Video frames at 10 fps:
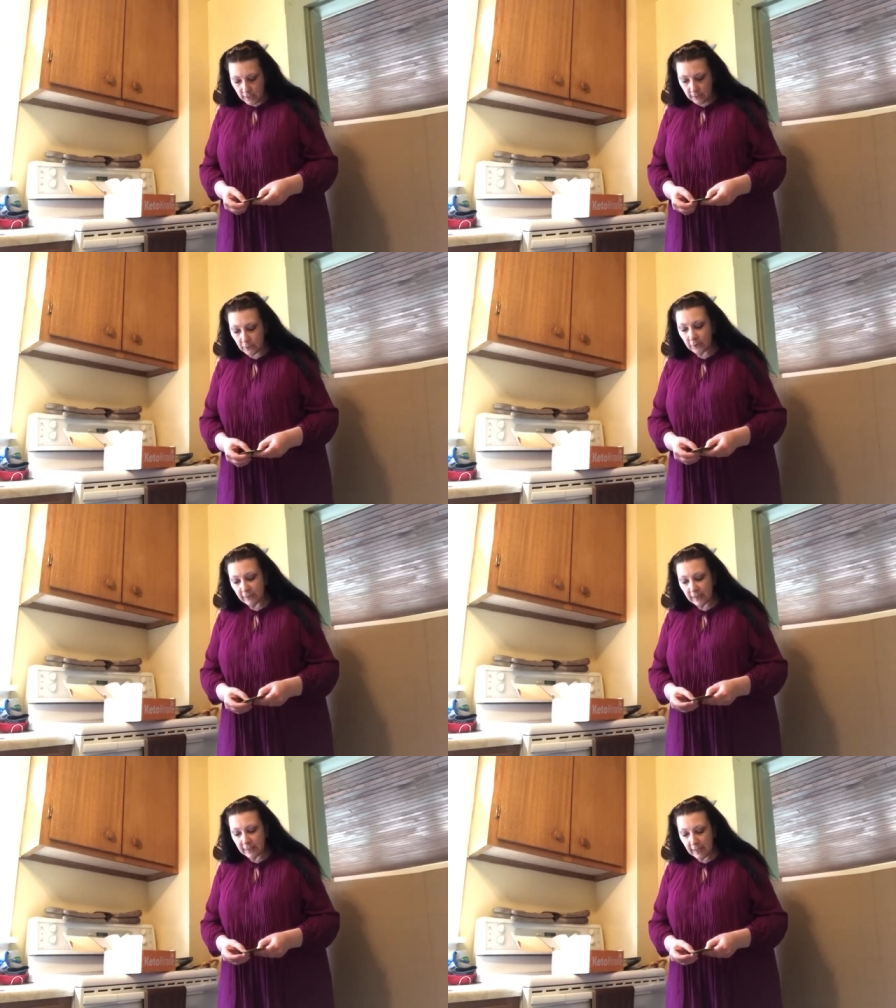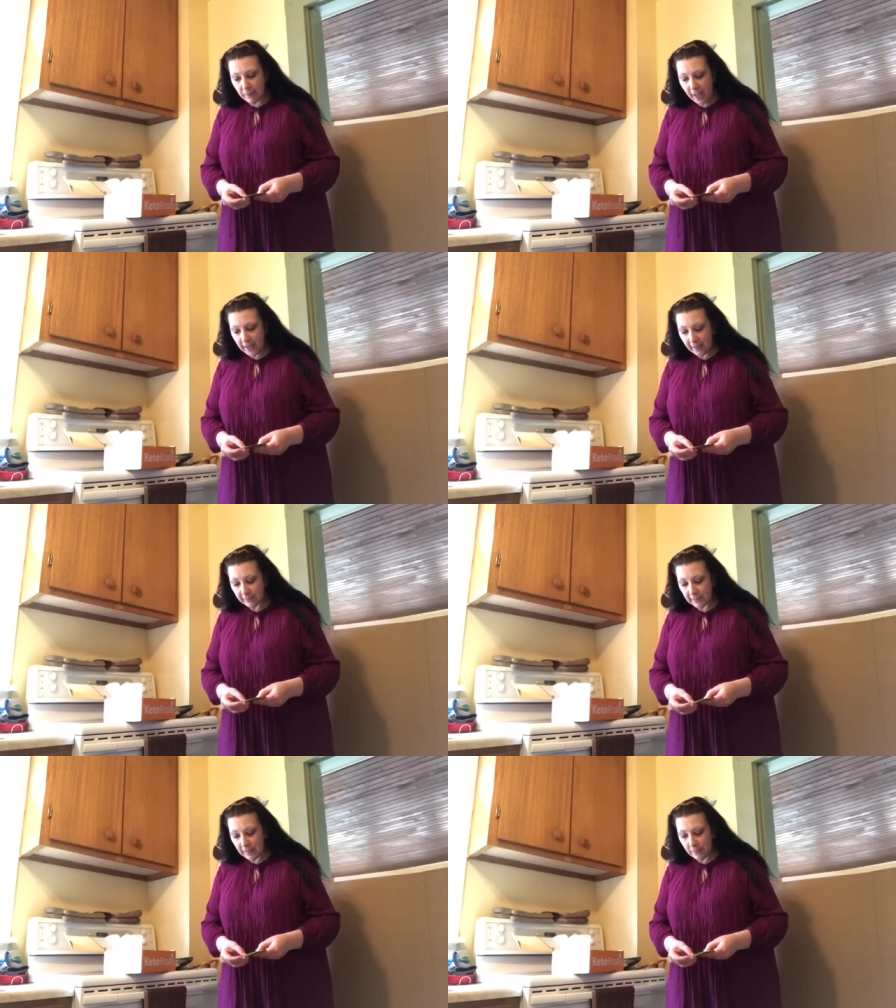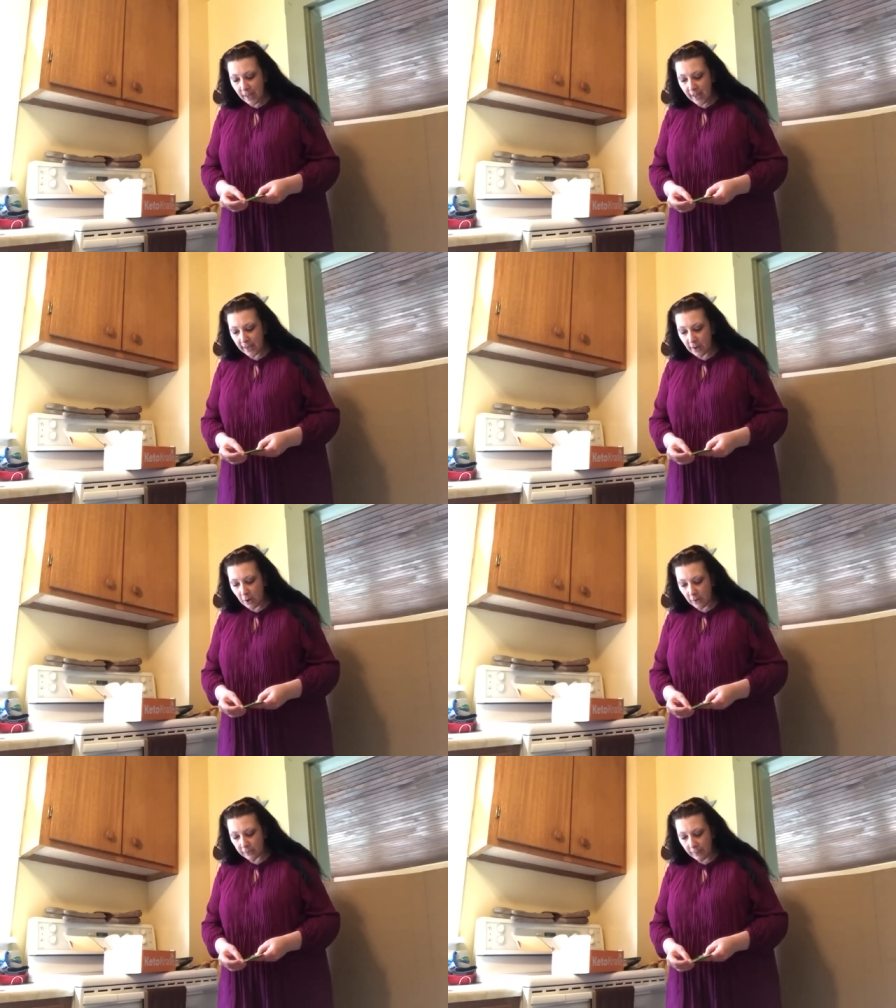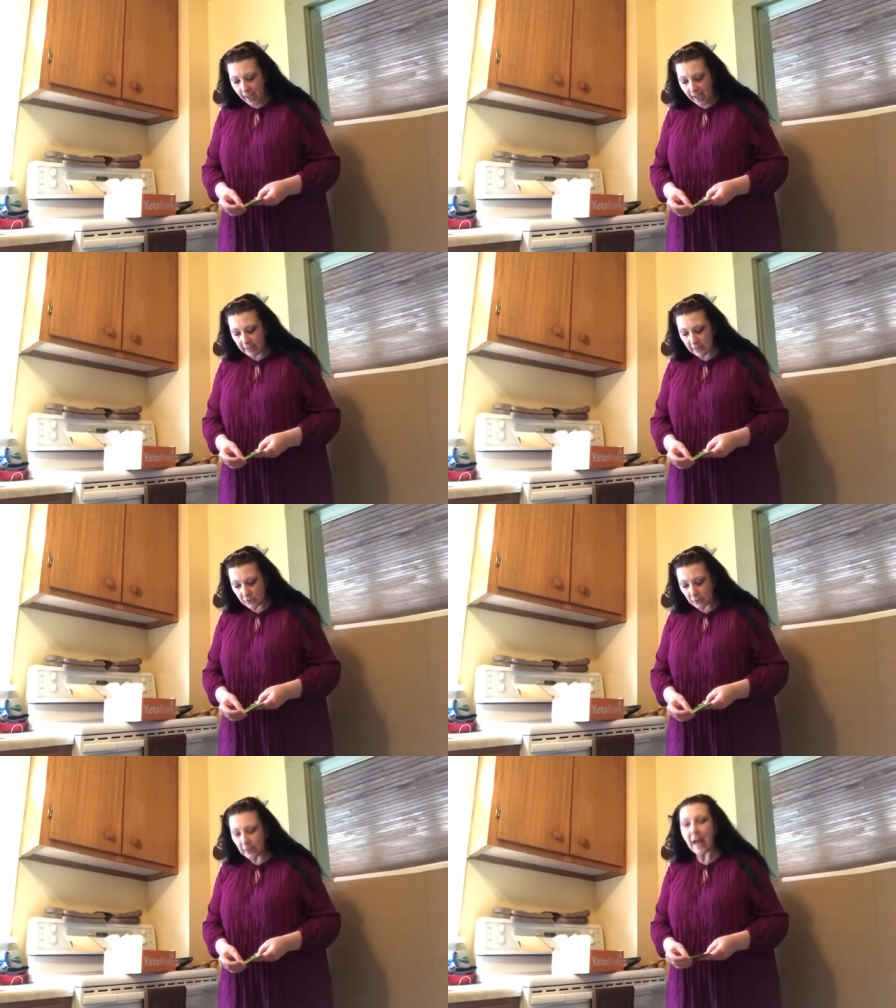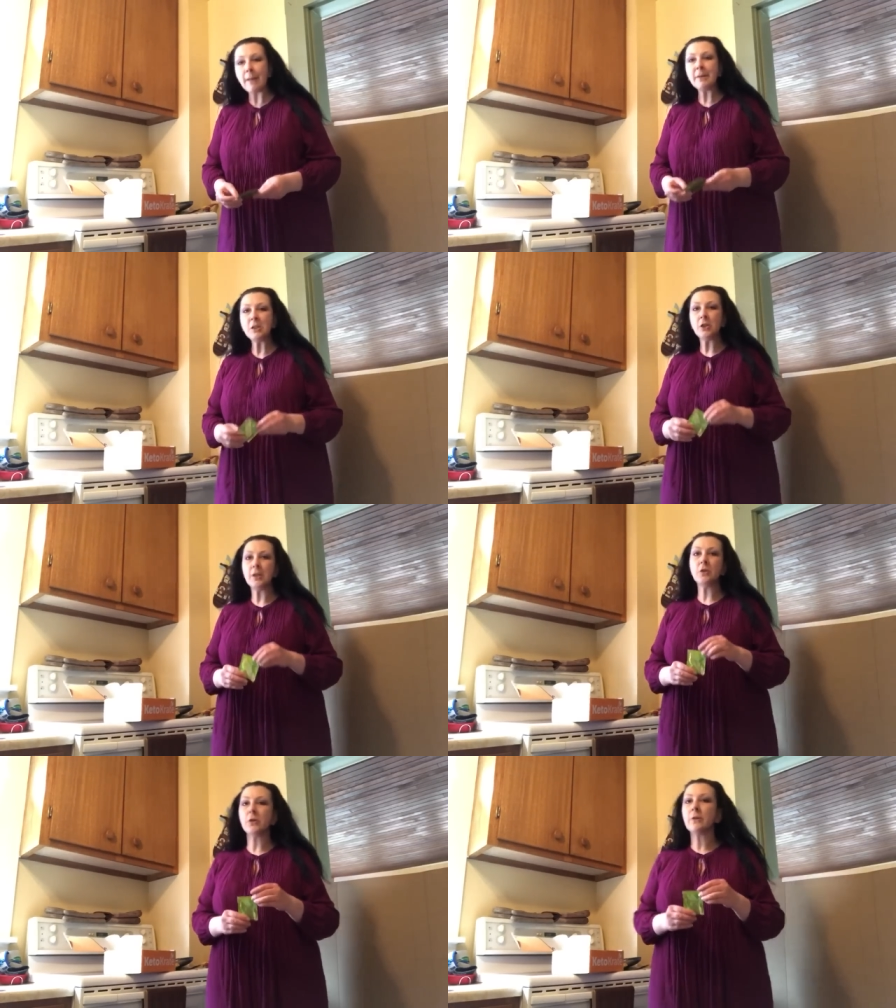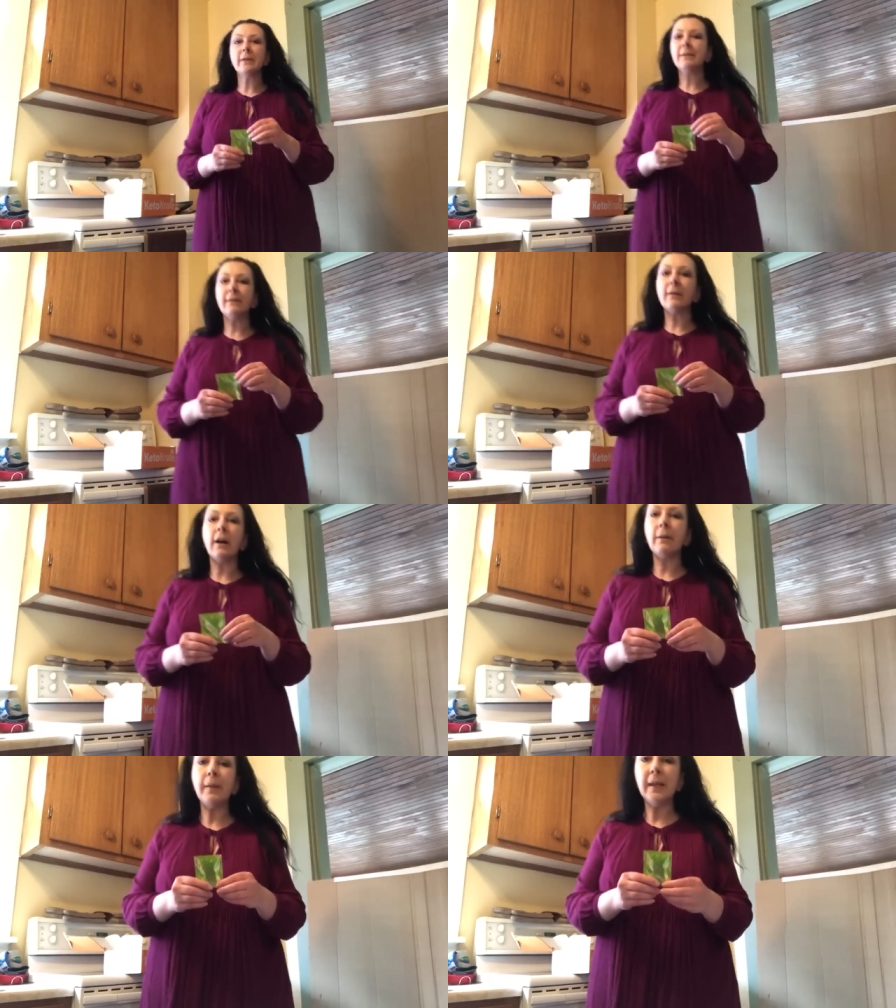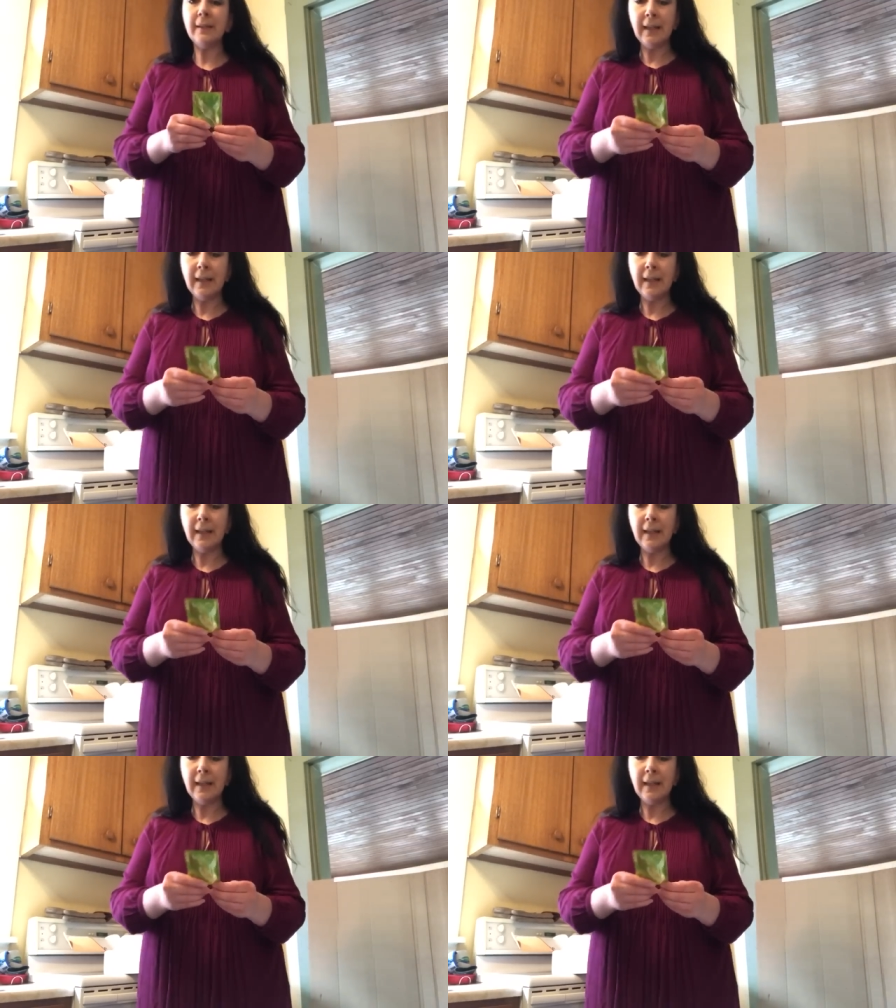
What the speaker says: It looks like a tea bag. It has a tea bag on the package. Lime and ginger. This has got to be a